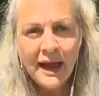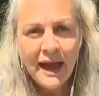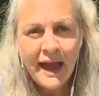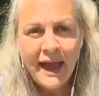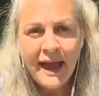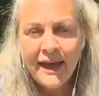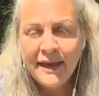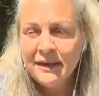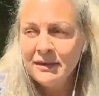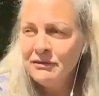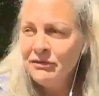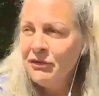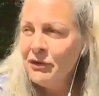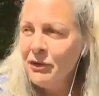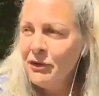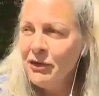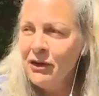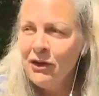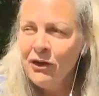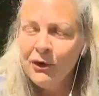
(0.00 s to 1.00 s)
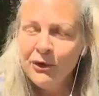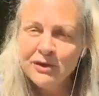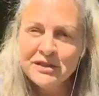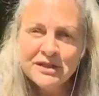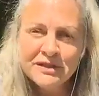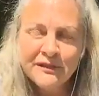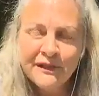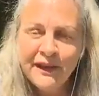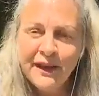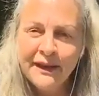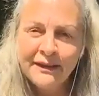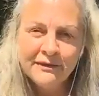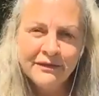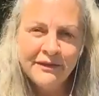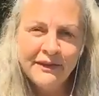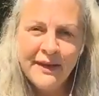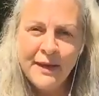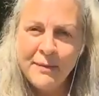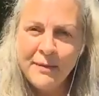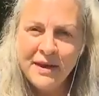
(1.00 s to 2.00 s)
and for your divine
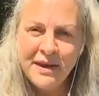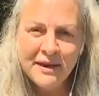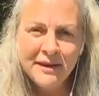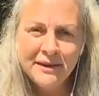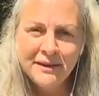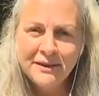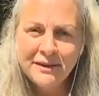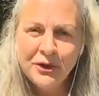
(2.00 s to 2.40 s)
feminine,